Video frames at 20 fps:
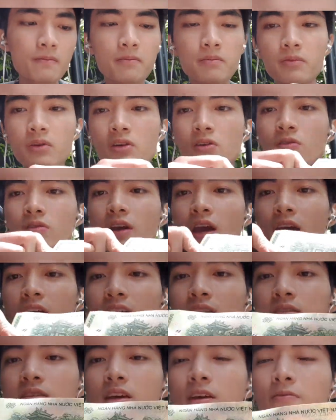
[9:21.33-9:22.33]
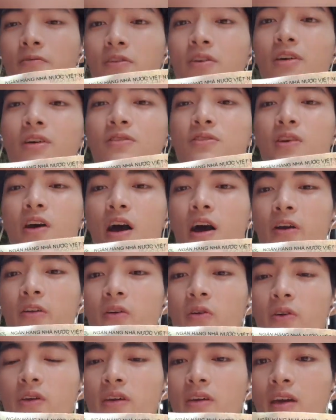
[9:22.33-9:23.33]
you can, if you go to
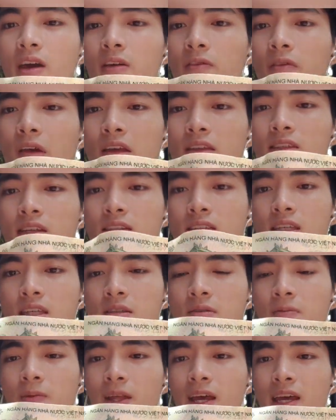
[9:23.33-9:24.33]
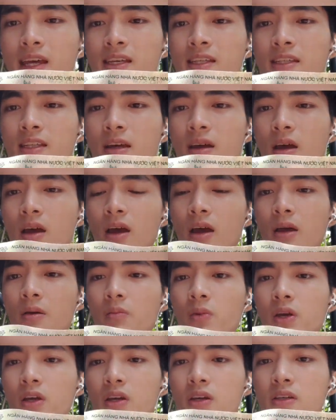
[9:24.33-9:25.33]
Hanoi, you can visit this place
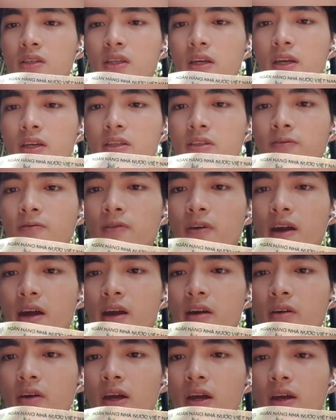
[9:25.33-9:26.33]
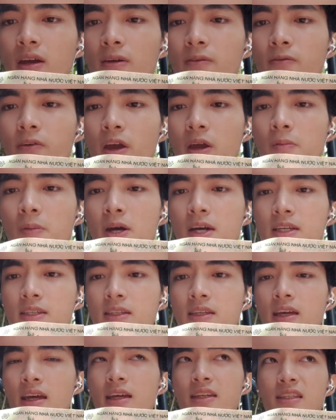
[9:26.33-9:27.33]
because it's very famous.
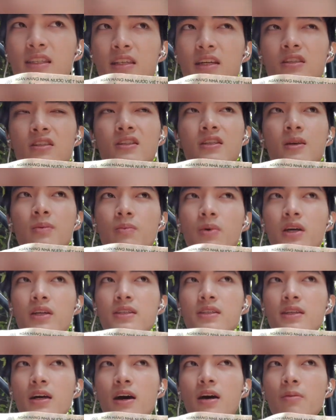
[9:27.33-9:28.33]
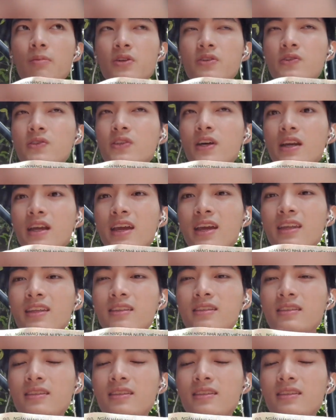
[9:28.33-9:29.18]
It's the symbol of the studying,